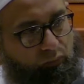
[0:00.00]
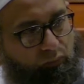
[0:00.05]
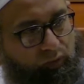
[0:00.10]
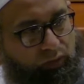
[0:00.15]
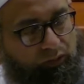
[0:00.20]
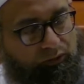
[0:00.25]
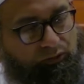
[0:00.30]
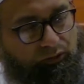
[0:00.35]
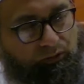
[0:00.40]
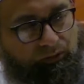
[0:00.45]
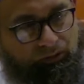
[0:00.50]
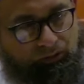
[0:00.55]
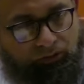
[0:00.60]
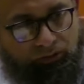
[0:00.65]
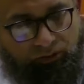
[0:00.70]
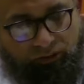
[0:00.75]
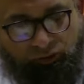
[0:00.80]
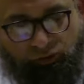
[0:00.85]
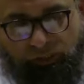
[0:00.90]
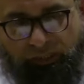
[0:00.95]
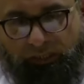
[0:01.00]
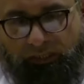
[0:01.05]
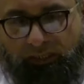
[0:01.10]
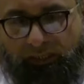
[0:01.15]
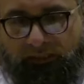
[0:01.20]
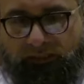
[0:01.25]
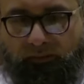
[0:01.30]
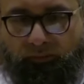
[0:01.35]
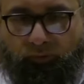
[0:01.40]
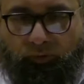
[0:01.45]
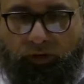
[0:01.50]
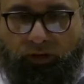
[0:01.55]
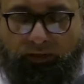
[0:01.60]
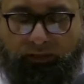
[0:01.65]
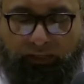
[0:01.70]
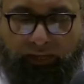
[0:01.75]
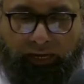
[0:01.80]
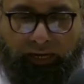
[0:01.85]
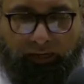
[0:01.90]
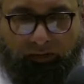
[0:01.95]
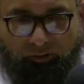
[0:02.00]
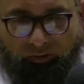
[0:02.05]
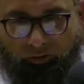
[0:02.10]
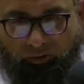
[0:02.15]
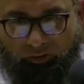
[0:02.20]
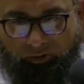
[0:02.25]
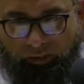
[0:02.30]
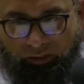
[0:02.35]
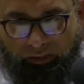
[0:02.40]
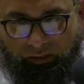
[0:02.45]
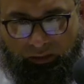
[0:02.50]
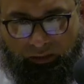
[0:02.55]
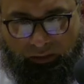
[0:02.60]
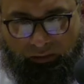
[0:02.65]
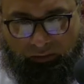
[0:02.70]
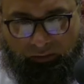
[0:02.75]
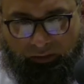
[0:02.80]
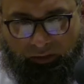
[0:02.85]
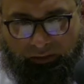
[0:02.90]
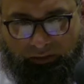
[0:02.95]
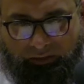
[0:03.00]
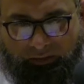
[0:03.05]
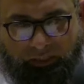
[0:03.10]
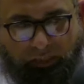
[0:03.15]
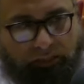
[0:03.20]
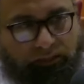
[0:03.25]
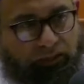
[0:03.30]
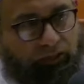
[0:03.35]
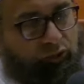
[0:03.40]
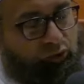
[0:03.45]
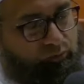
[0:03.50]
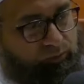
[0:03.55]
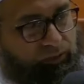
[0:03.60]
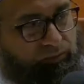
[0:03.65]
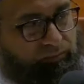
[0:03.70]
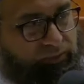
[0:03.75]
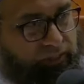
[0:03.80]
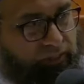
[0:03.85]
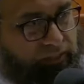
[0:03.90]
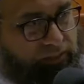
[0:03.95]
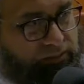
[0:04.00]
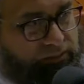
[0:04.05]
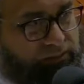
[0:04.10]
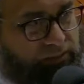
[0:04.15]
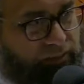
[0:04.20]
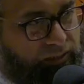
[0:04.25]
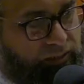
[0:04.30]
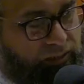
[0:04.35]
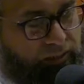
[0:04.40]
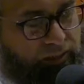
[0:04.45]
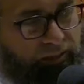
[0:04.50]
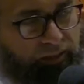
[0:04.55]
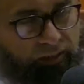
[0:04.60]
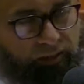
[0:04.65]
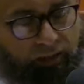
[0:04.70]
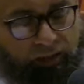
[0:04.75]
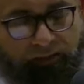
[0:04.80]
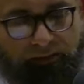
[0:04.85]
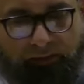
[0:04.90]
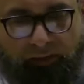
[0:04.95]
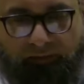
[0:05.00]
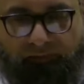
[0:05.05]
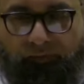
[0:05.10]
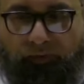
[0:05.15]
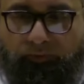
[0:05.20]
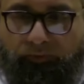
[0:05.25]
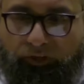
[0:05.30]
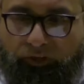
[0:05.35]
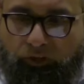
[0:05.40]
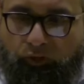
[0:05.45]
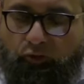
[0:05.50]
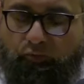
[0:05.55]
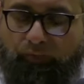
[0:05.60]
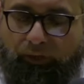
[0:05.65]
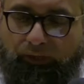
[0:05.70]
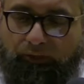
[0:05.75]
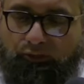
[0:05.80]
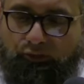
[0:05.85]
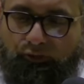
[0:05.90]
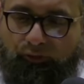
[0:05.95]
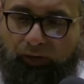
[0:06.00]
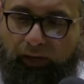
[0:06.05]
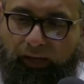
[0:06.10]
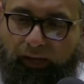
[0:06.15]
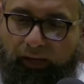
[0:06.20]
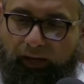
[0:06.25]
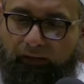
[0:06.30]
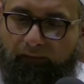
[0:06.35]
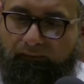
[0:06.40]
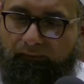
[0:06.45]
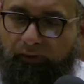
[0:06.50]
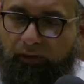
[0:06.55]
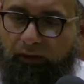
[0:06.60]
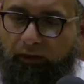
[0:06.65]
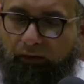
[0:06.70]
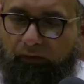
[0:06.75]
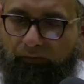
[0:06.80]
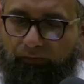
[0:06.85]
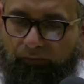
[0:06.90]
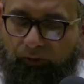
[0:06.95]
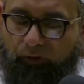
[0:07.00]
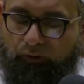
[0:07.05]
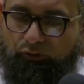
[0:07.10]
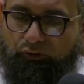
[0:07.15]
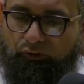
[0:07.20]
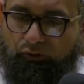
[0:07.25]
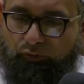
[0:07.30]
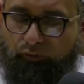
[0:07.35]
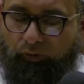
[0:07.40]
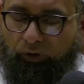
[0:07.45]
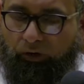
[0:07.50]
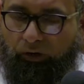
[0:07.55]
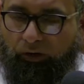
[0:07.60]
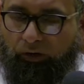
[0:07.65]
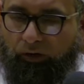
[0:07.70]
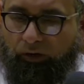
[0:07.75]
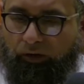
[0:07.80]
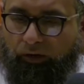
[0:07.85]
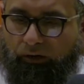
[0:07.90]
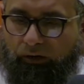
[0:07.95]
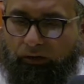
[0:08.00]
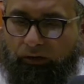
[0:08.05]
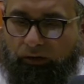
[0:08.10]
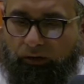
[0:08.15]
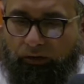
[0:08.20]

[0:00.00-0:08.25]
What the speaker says: Right? So the jinn is a broad category, just like the human beings. And then from the humans, you have those who are